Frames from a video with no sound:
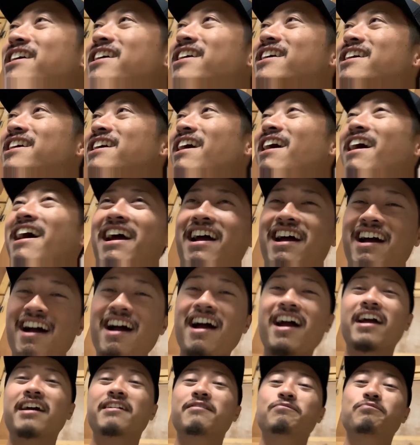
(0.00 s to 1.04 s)
All right.
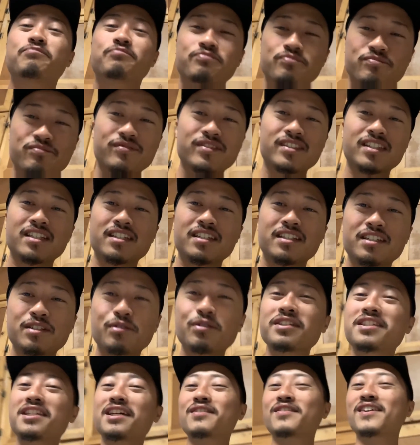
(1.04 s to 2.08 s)
What's
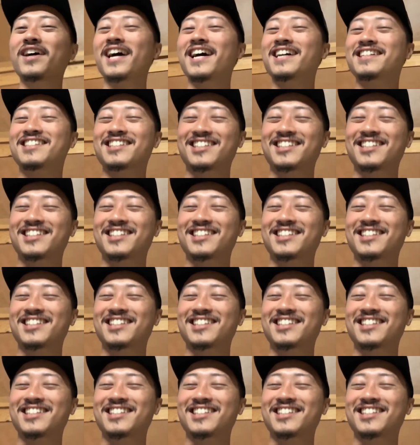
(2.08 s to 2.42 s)
up, guys?